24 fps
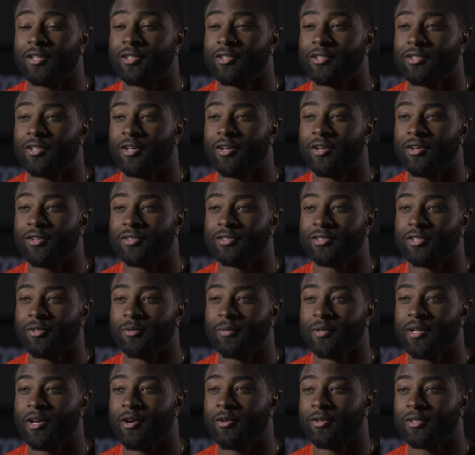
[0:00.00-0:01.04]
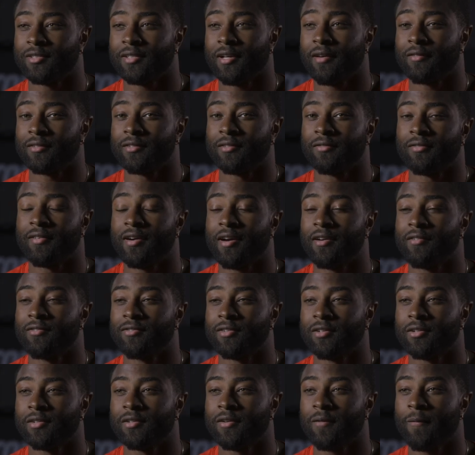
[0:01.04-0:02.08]
the underdog, so we always have to
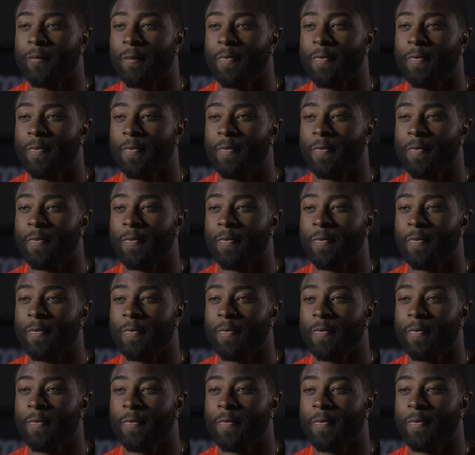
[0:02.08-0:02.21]
fight for